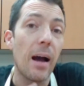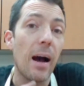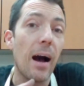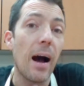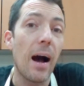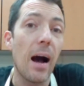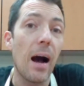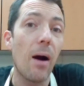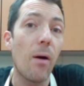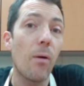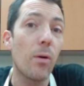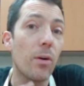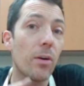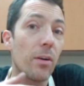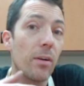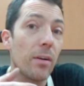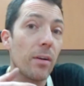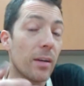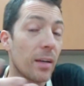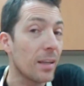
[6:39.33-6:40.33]

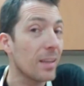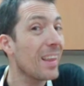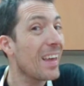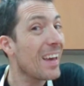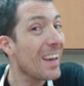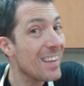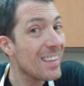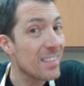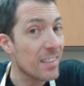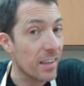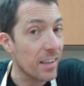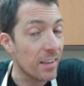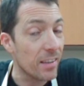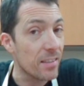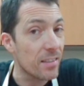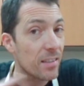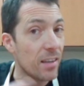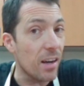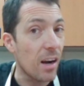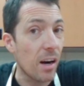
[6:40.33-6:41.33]
Our
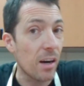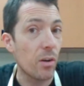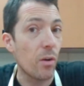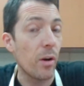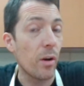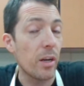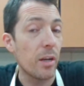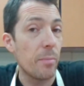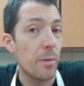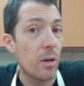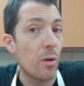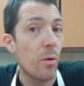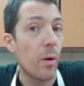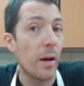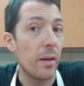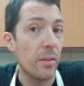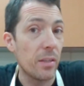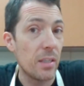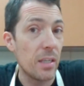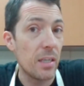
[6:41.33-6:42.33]
glazes aren't going to be
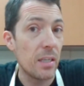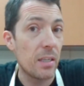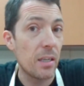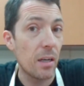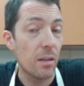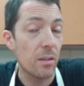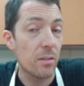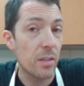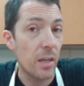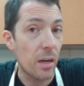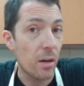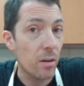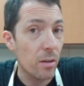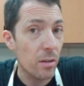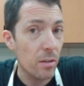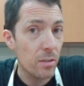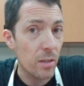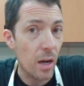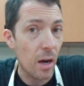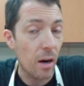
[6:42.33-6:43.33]
quite the details that
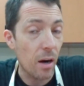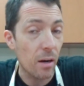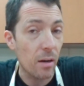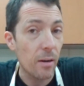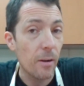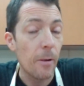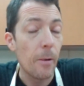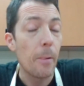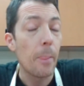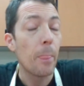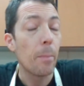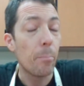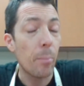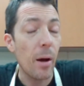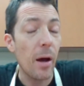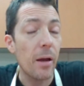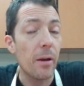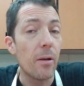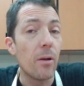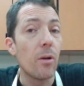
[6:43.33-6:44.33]
hers are,
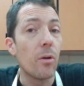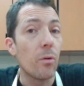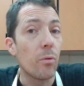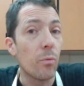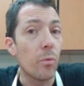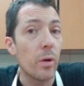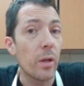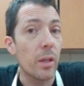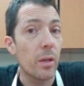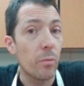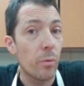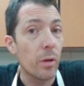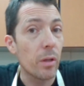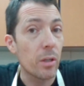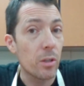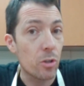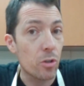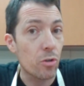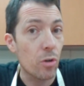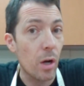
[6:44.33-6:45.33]
but really,
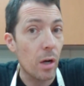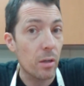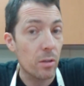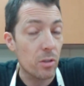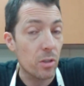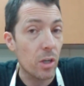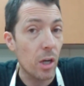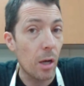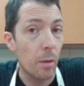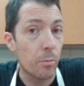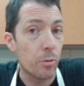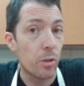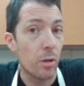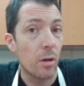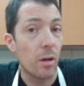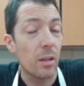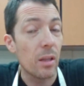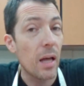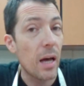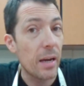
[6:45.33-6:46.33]
really strong sculpture,
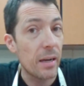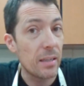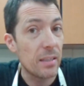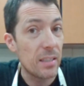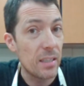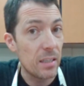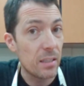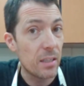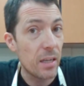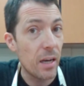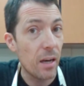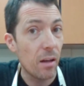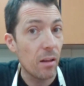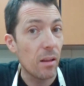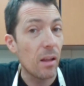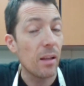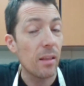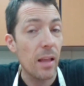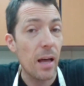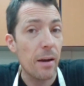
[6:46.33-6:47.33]
a lot of
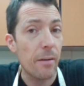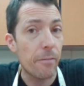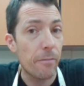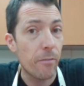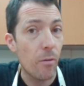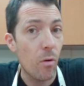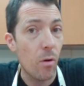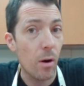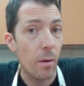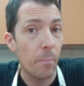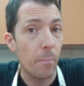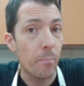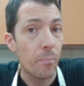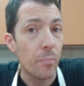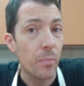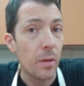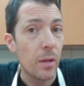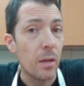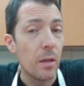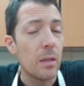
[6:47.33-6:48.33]
detail, a lot of form.
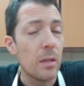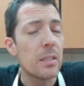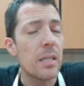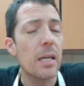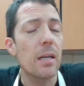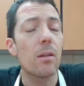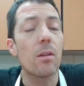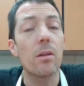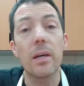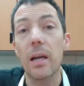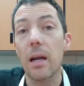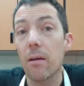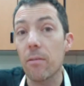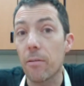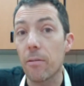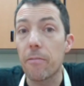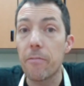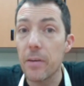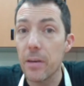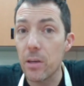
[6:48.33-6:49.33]
Take a look at how
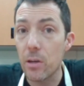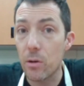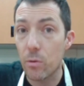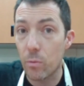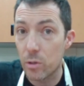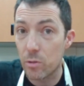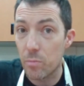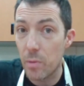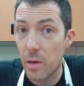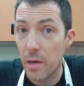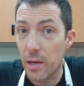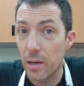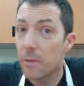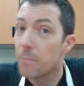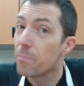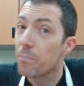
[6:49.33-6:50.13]
the figure was made.